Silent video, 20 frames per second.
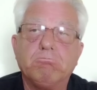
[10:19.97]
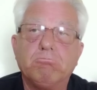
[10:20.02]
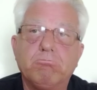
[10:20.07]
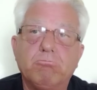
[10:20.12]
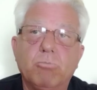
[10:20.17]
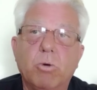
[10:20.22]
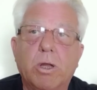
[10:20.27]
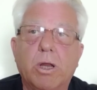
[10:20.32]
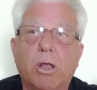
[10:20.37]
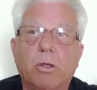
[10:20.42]

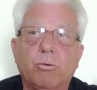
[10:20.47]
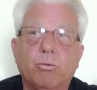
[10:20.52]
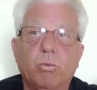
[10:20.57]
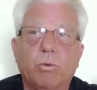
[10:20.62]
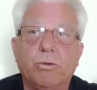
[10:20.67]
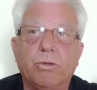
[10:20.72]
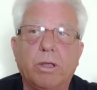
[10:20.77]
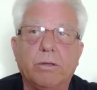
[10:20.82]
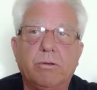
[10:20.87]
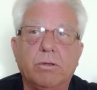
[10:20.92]
What else
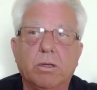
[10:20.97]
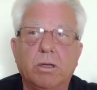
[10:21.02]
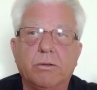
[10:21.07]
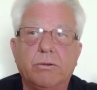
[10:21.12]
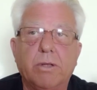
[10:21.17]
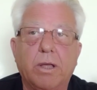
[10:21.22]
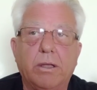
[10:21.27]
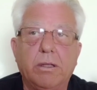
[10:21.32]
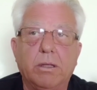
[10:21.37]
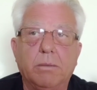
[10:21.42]
was I going
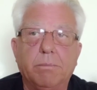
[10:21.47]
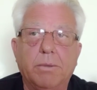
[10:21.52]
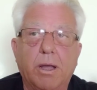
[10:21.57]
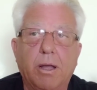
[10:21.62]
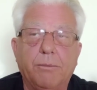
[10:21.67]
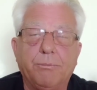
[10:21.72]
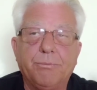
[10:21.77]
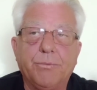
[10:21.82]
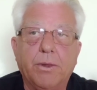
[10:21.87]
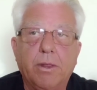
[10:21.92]
to tell you
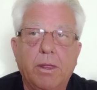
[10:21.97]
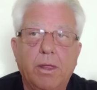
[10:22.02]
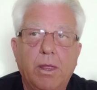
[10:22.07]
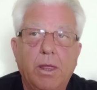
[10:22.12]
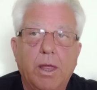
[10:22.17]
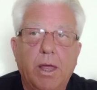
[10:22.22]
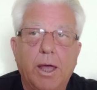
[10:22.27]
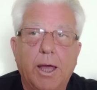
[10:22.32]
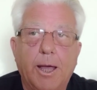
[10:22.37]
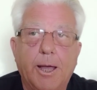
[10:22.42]
about?
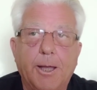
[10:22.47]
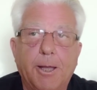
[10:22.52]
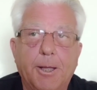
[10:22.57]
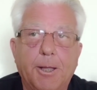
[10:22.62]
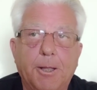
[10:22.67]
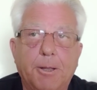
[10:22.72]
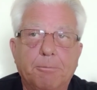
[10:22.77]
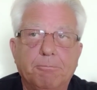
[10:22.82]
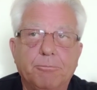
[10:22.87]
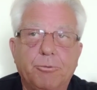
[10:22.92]

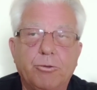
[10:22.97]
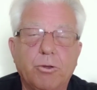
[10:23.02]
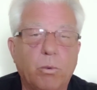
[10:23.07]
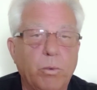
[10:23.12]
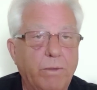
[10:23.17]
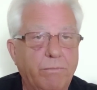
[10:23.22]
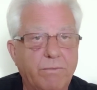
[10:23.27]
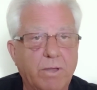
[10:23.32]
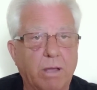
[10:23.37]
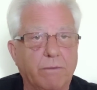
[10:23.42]
So
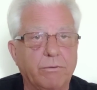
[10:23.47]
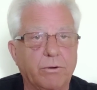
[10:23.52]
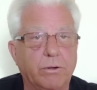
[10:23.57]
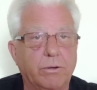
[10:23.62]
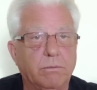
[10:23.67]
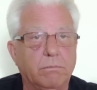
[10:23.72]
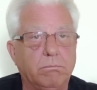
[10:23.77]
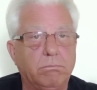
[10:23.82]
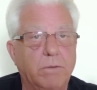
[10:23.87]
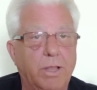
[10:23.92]
we've
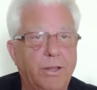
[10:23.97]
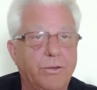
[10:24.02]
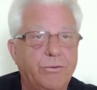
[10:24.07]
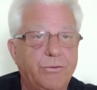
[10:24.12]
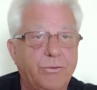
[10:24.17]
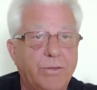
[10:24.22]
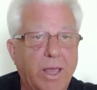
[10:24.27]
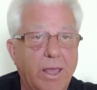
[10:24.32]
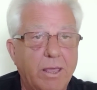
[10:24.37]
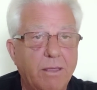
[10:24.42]
covered it's
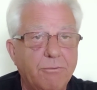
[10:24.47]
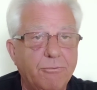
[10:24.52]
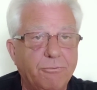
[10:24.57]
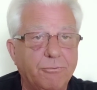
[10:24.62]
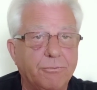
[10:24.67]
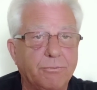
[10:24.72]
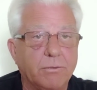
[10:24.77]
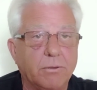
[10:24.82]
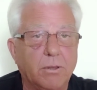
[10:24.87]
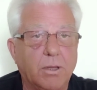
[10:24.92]

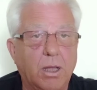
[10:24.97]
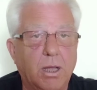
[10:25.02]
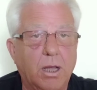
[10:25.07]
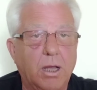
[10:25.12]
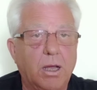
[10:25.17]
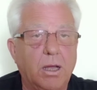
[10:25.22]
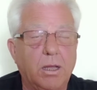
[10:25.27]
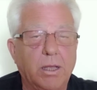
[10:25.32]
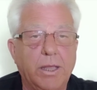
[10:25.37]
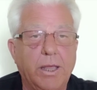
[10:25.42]
safe,
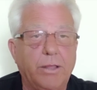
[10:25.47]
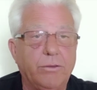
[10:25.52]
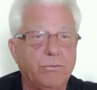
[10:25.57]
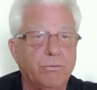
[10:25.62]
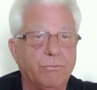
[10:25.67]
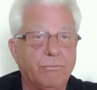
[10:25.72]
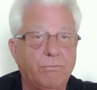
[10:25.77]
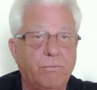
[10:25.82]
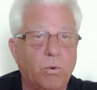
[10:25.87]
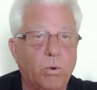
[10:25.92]
it's
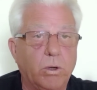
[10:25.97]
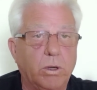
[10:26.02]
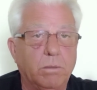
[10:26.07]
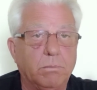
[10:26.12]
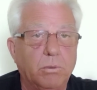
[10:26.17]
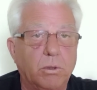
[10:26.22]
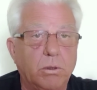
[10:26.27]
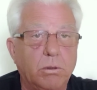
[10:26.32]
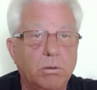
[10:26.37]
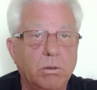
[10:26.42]

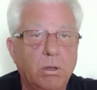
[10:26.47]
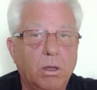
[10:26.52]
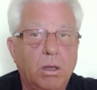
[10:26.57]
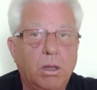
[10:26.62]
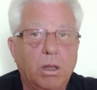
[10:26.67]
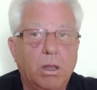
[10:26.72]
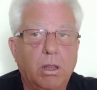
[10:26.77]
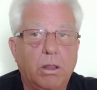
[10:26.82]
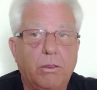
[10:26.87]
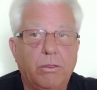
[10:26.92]
affordable,
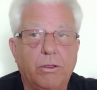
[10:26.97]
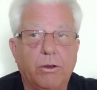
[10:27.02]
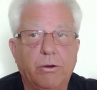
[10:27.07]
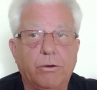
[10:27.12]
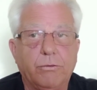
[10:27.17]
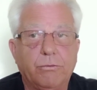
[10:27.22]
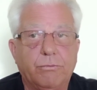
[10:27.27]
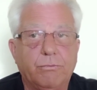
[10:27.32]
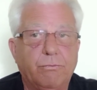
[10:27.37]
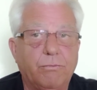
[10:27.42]

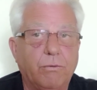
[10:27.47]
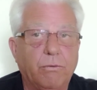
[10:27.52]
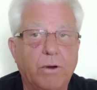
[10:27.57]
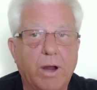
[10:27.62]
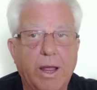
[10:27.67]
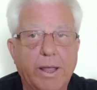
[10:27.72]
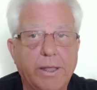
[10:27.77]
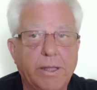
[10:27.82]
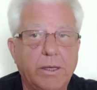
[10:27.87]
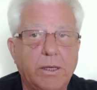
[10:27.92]
there's
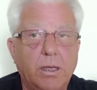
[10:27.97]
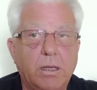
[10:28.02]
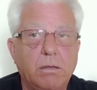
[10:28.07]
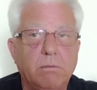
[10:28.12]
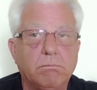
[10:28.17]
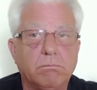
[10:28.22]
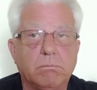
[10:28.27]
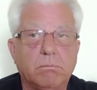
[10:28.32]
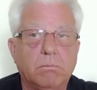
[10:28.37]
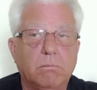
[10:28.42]

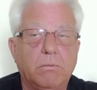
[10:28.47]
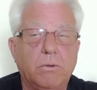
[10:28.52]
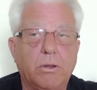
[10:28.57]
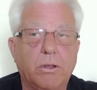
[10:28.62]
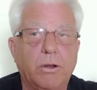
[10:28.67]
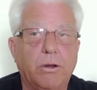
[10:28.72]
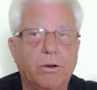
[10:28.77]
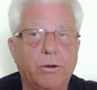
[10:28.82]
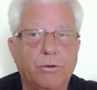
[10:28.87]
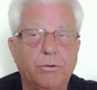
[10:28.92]
variety,
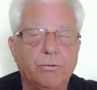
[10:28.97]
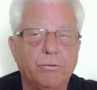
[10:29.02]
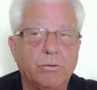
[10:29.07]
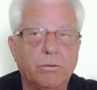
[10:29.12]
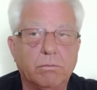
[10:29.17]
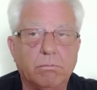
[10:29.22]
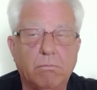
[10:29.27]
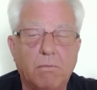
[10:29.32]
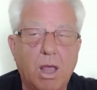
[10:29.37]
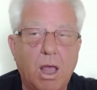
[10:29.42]

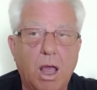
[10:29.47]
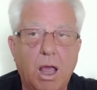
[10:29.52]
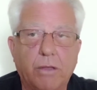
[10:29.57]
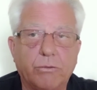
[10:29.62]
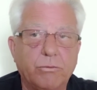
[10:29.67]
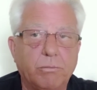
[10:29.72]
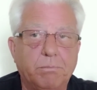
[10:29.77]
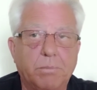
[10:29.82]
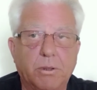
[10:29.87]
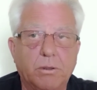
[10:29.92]
there's
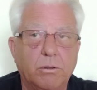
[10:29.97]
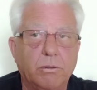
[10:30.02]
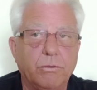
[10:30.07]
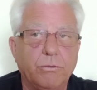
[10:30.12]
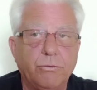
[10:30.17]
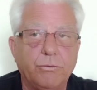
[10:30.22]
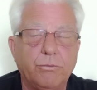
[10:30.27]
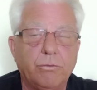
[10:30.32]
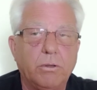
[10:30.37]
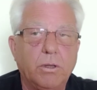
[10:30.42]

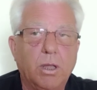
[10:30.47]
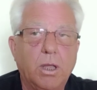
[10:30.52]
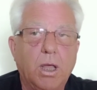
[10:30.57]
hospitals,